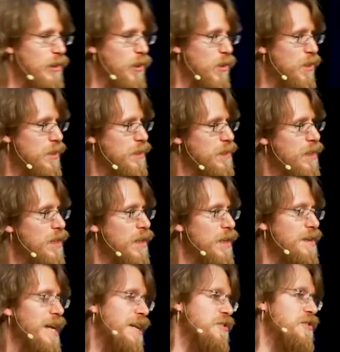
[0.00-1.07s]
learn
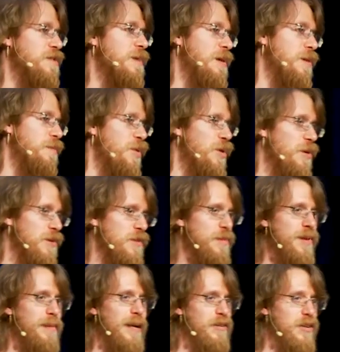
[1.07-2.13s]
not just about computers,
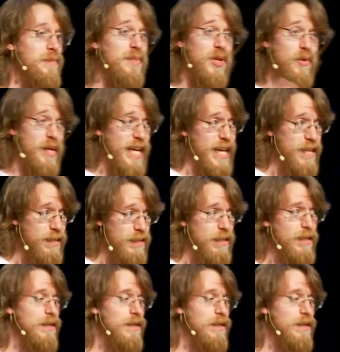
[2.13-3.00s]
but about computing